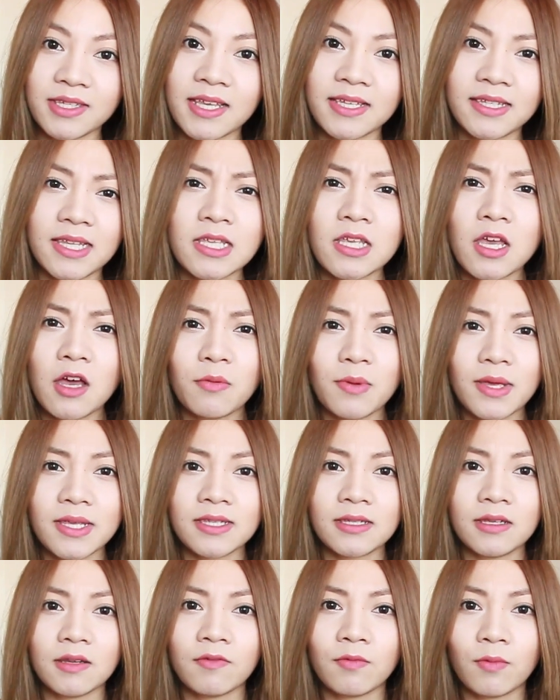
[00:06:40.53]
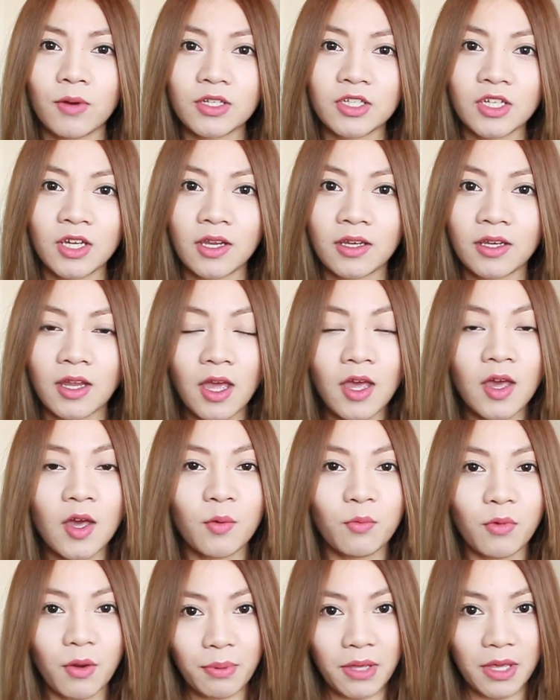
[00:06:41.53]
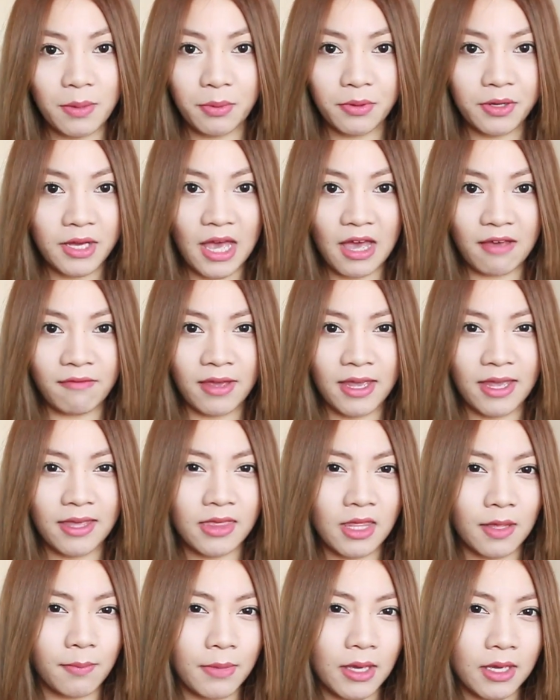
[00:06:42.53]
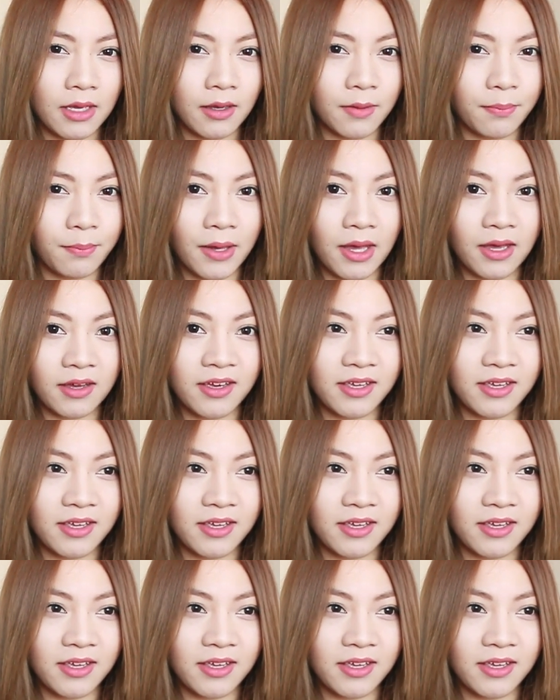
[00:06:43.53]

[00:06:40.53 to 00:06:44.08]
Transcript: because I always love watching what people carry in their makeup bag,